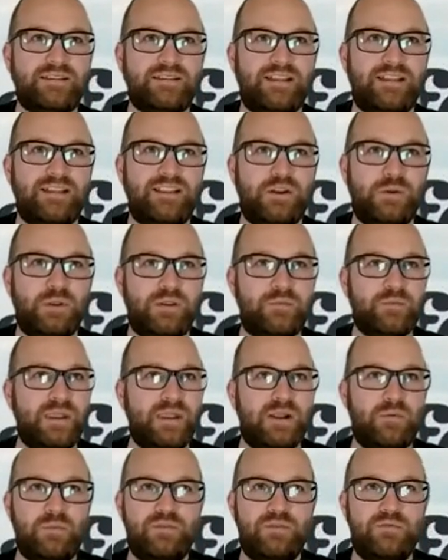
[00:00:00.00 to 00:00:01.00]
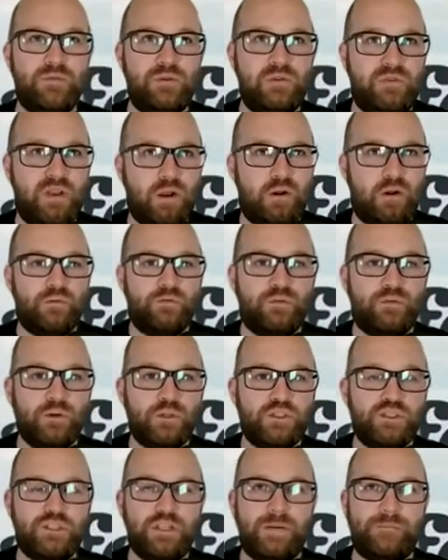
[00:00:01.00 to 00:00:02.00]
And, man, we've had our first